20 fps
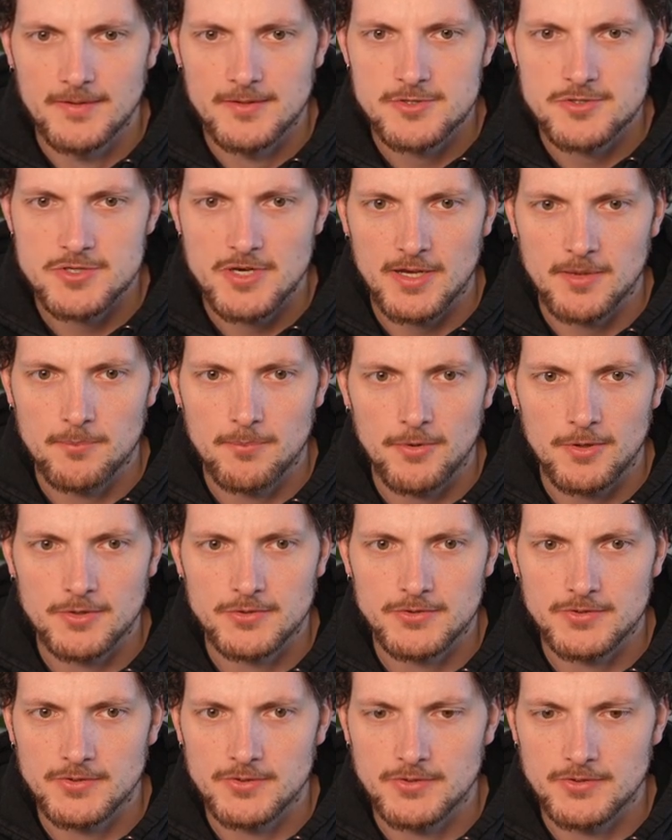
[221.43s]

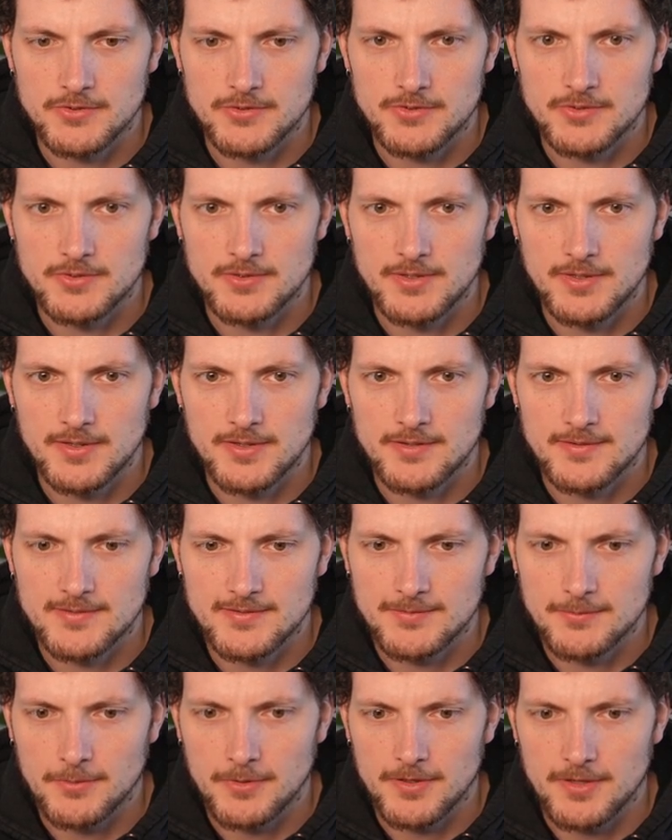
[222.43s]
checkboxes,
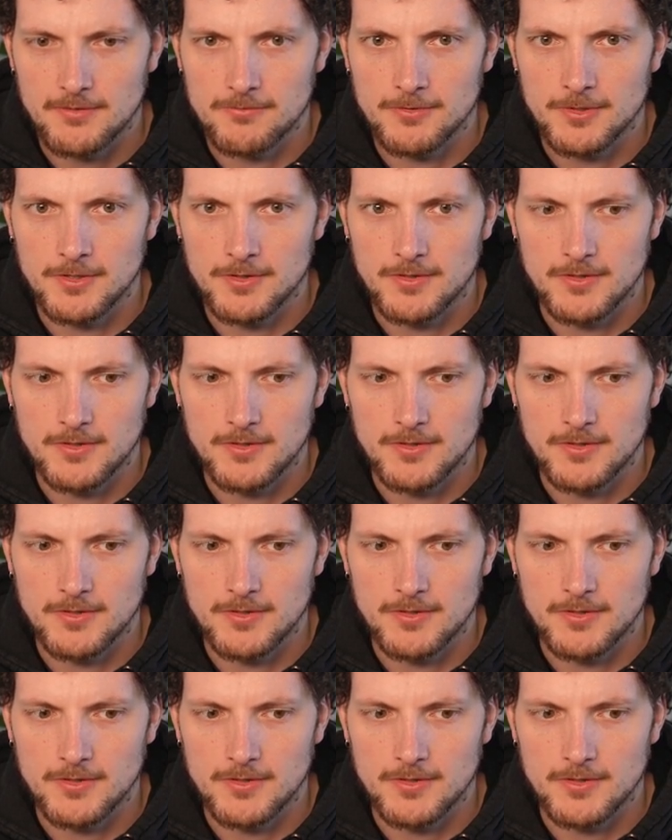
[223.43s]
links, whatever.